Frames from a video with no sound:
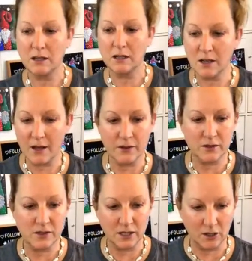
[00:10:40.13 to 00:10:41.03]
it's not the
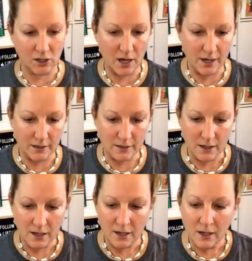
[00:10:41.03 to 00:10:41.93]
sticker kind.
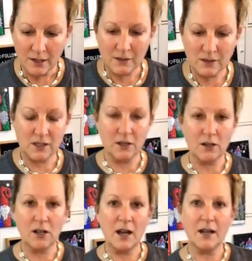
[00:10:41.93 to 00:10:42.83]
The
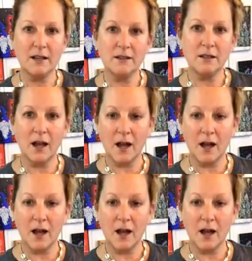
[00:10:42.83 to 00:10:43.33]
sticker kind,